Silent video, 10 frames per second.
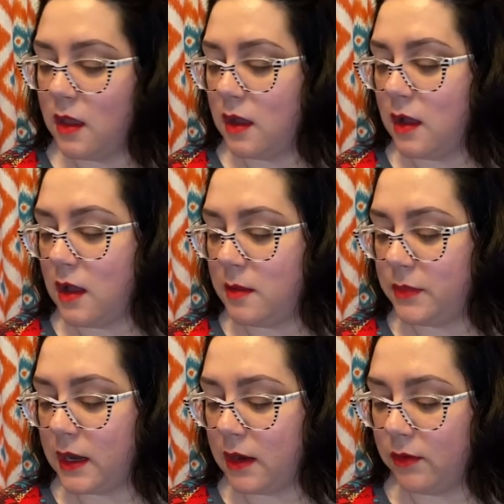
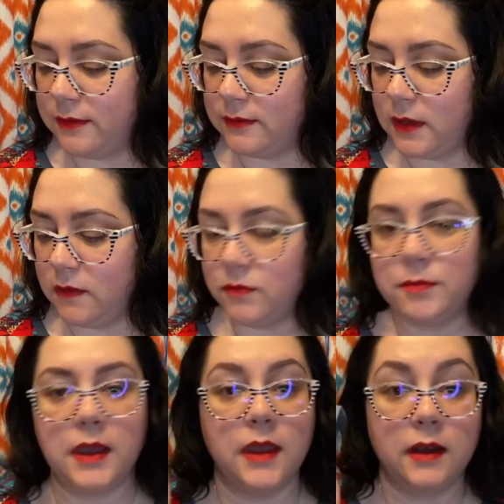that I received,
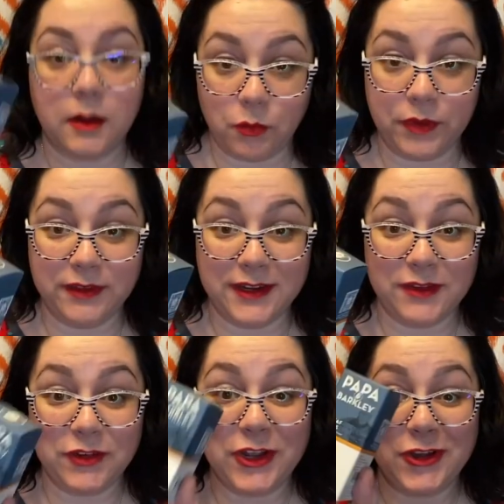but willing to give
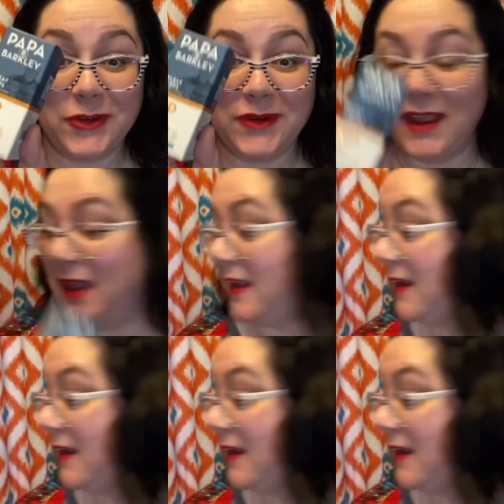it a go and